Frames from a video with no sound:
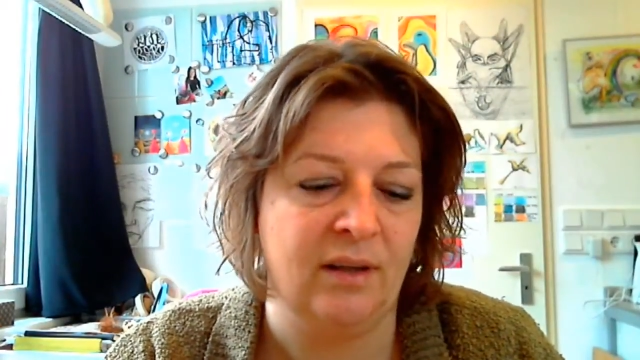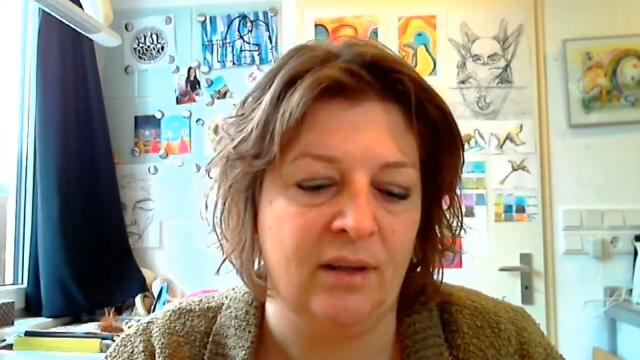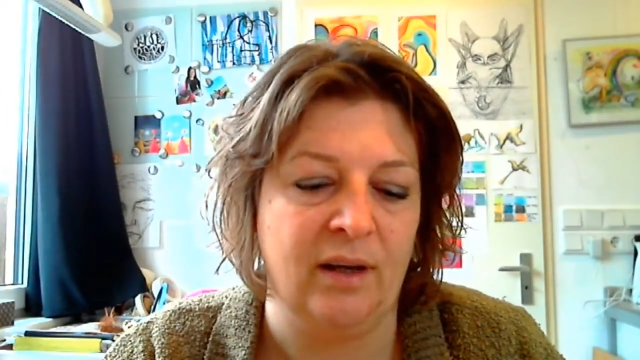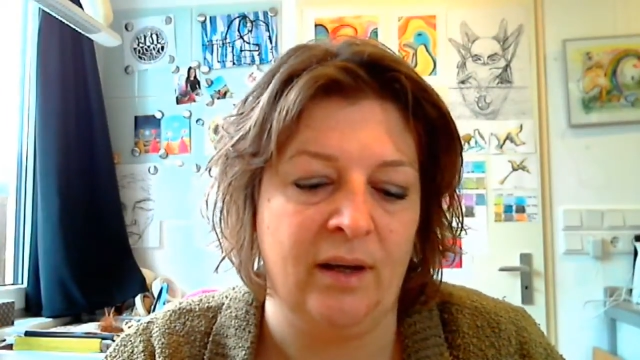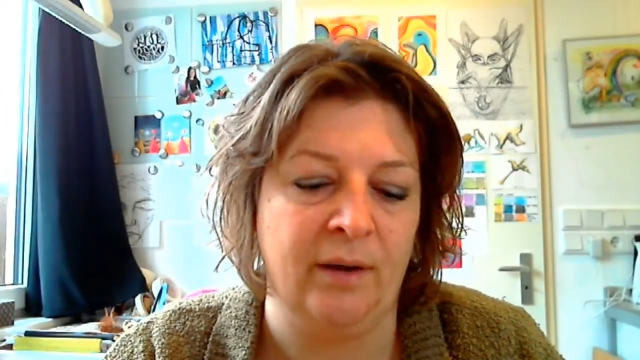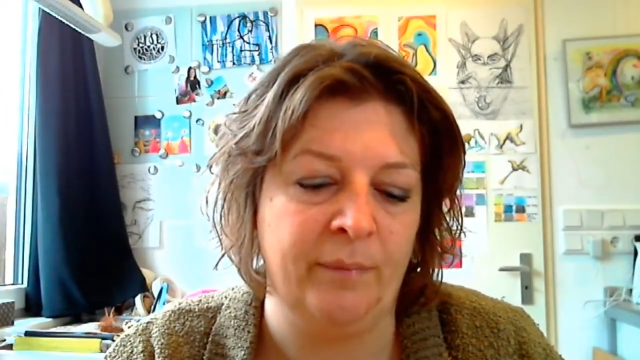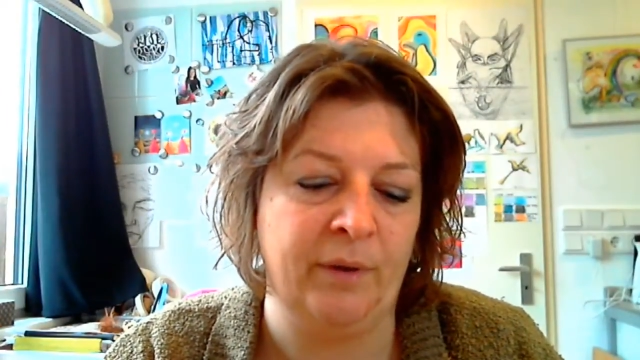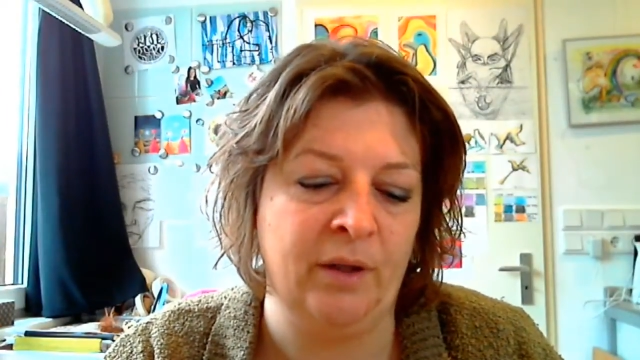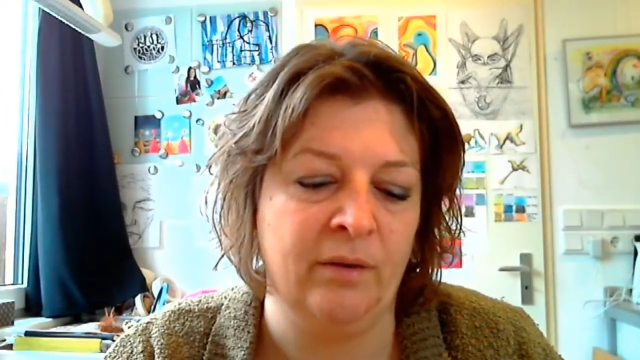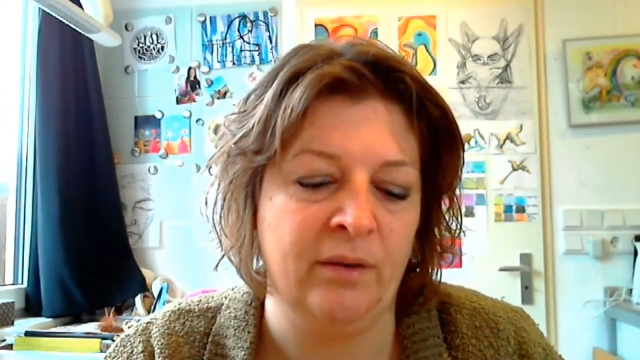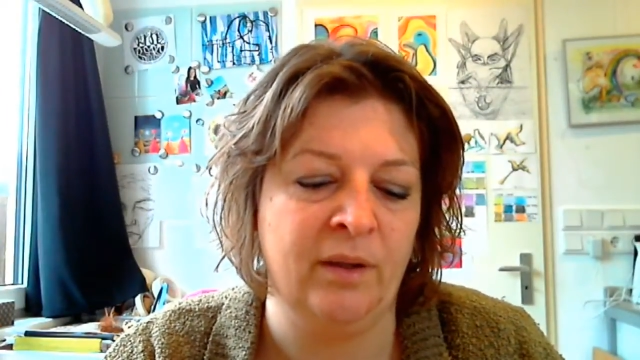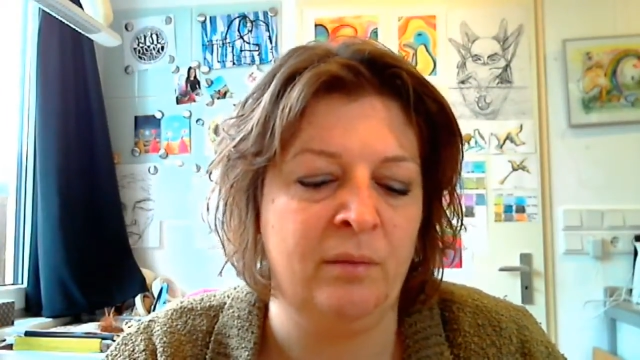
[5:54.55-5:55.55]
You
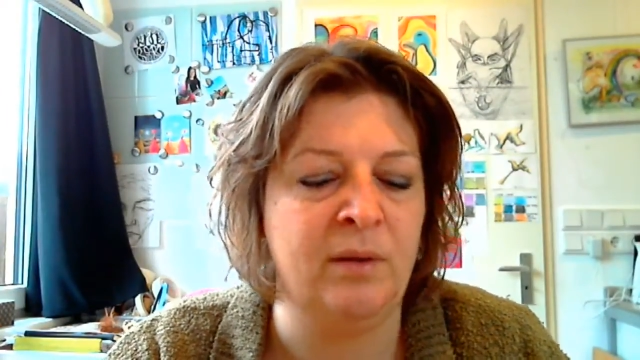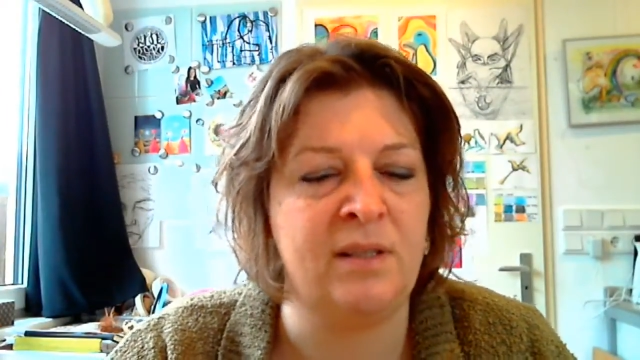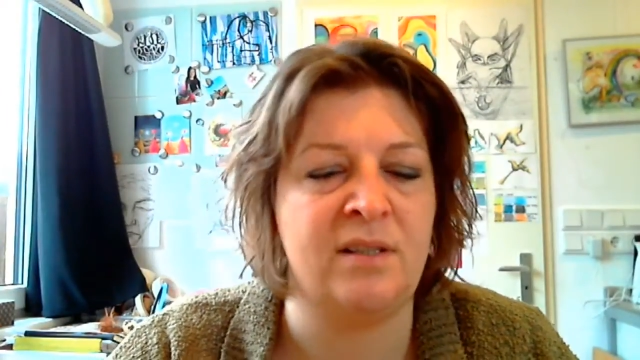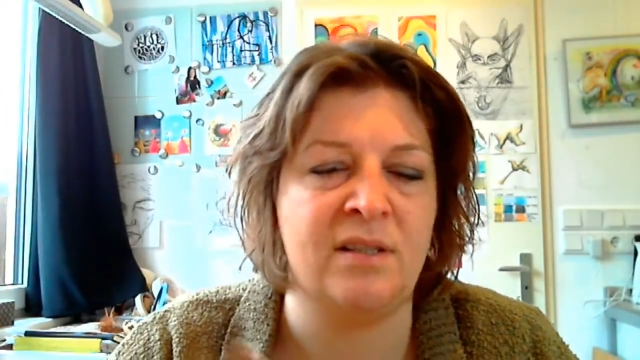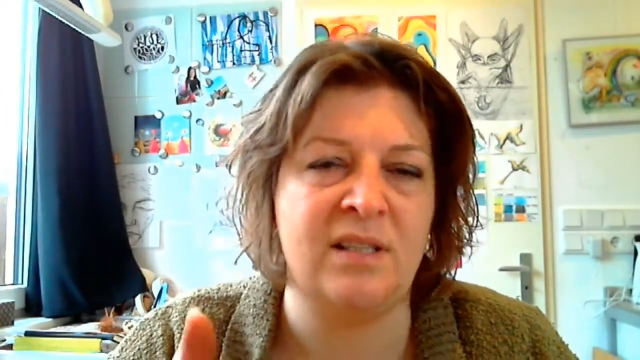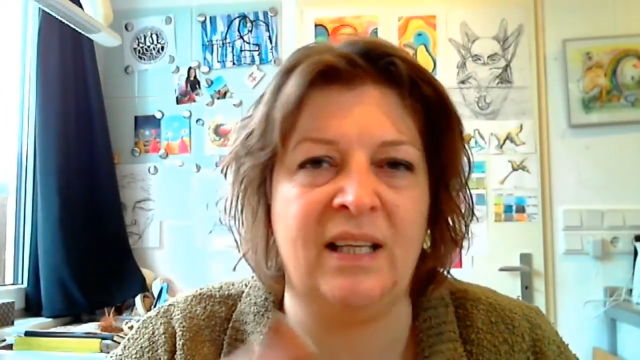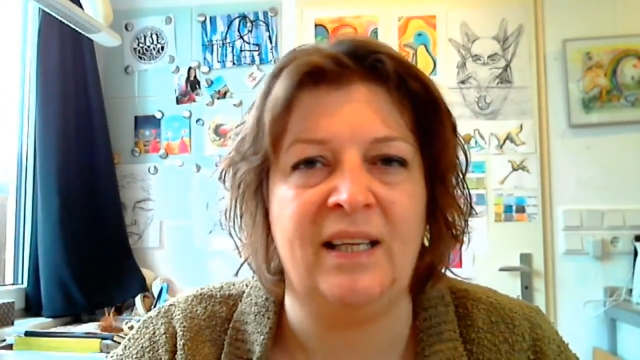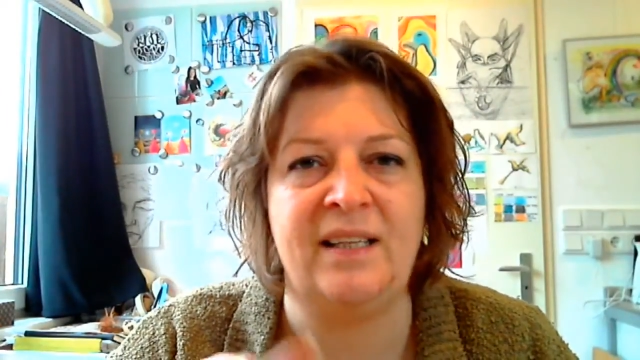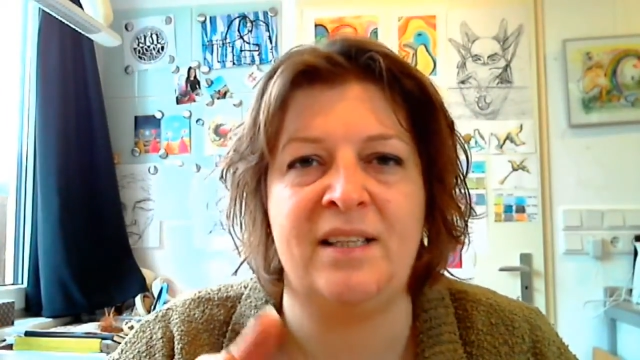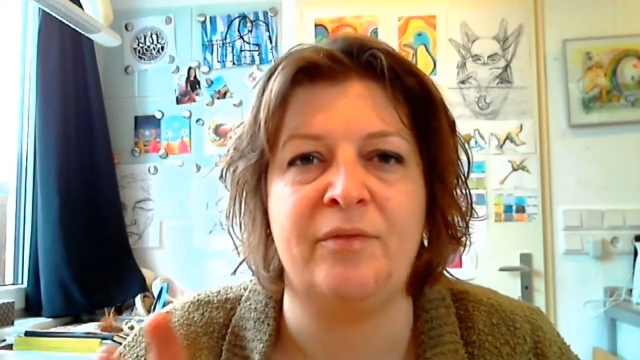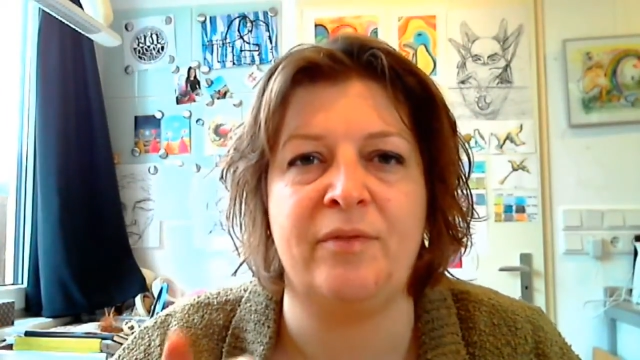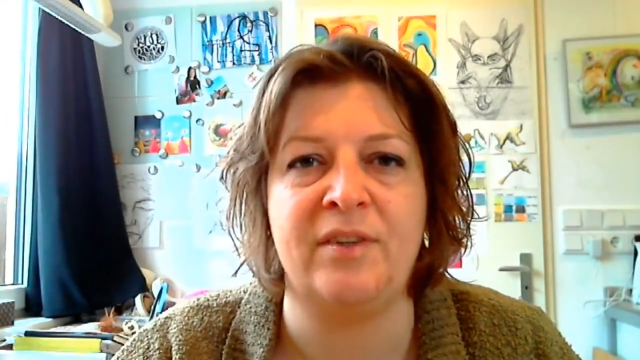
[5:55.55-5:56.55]
know, there was a slight
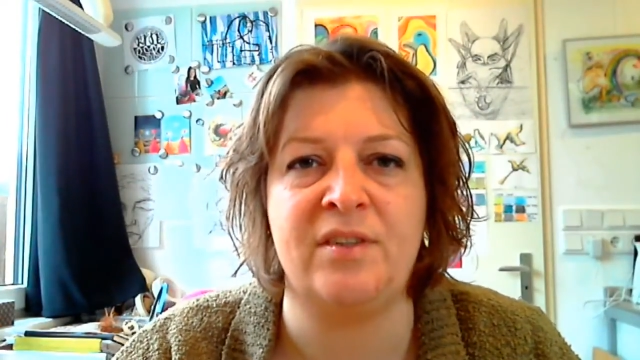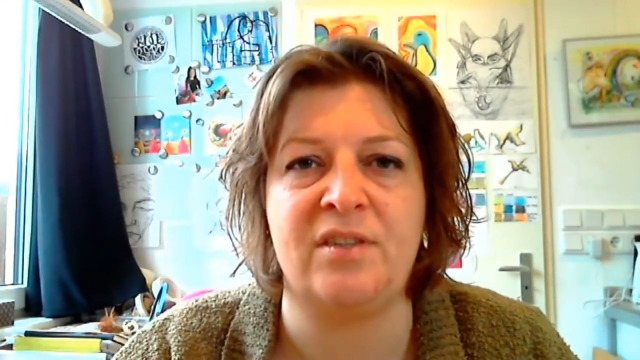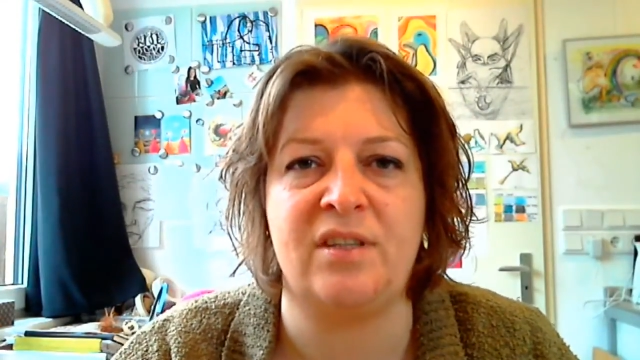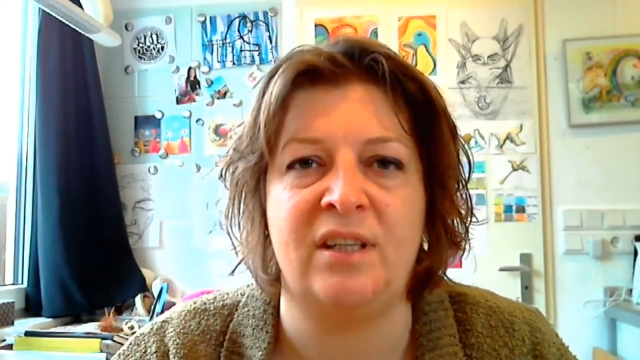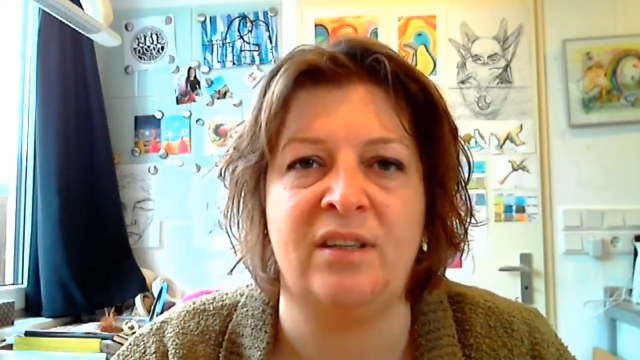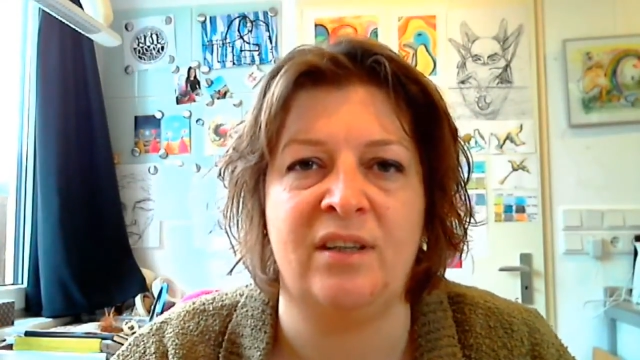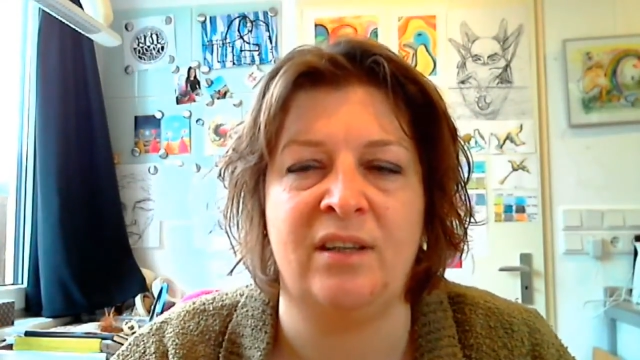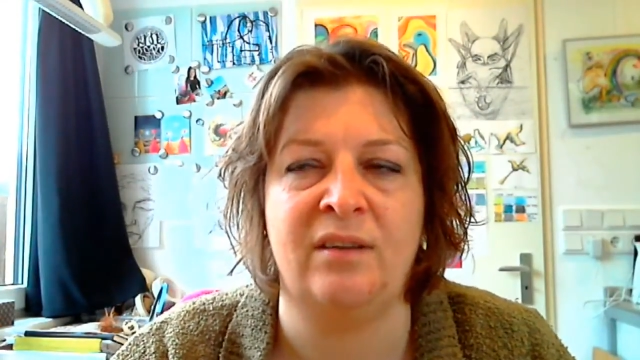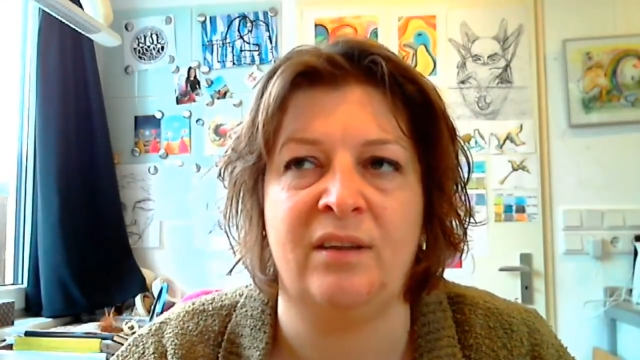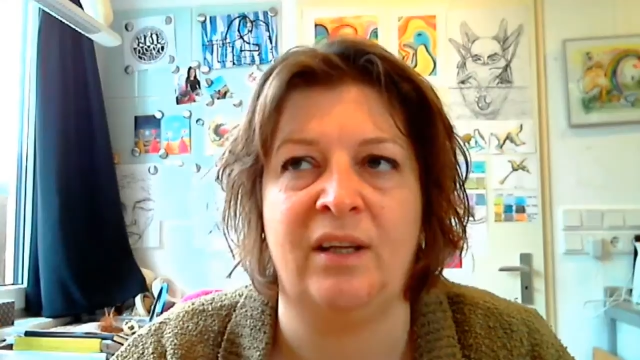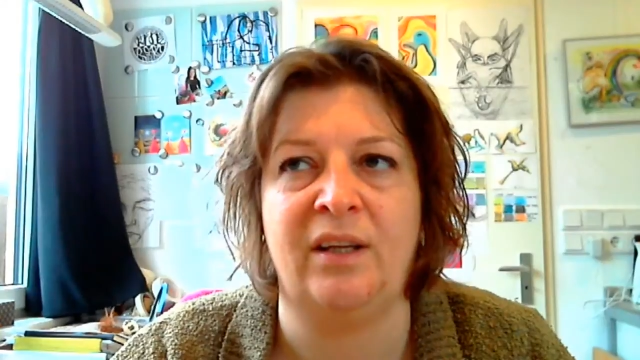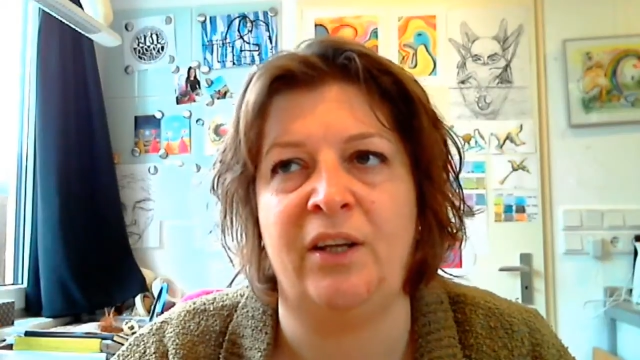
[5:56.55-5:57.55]
difference
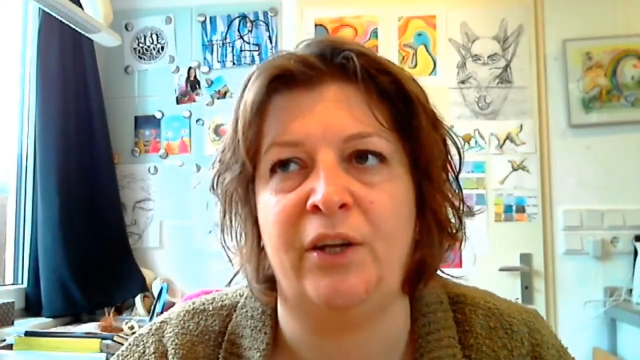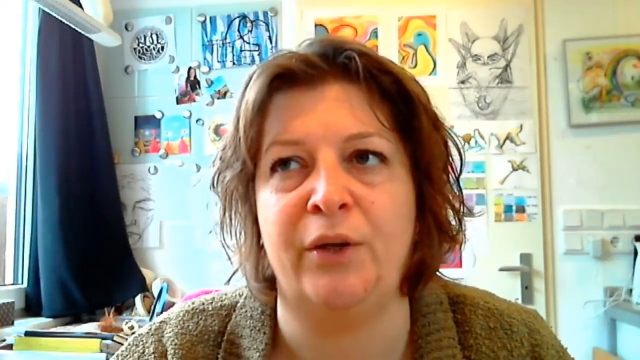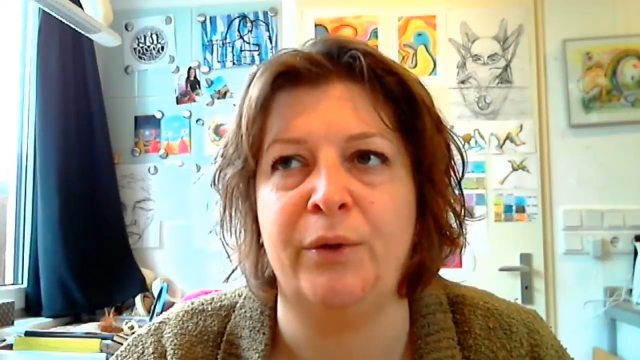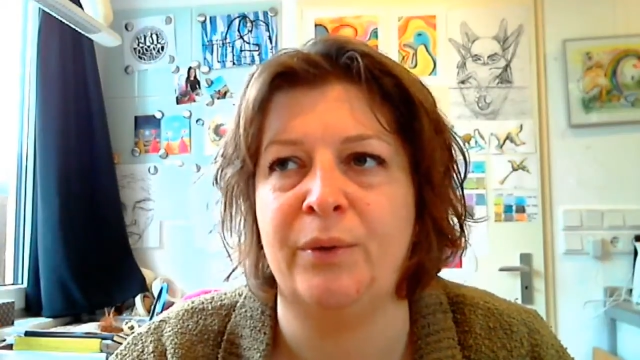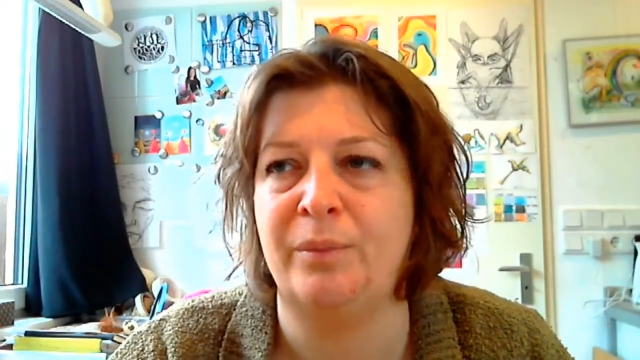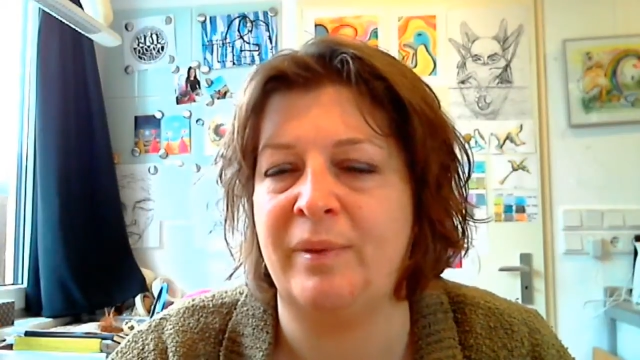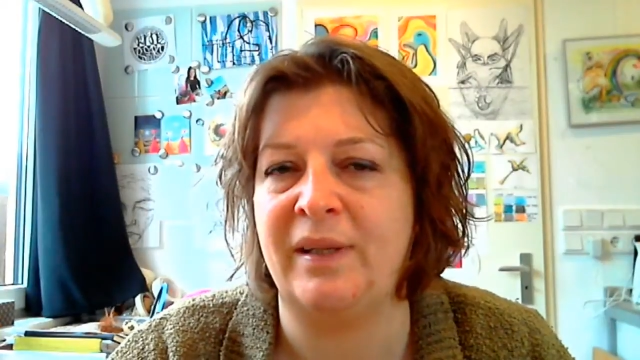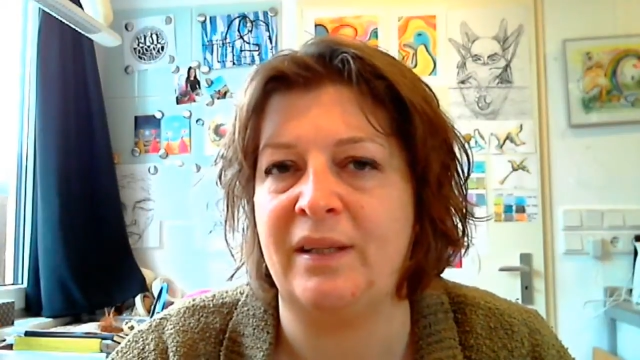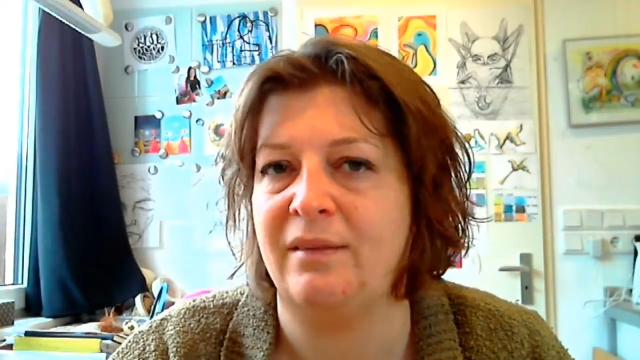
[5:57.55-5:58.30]
in hue, but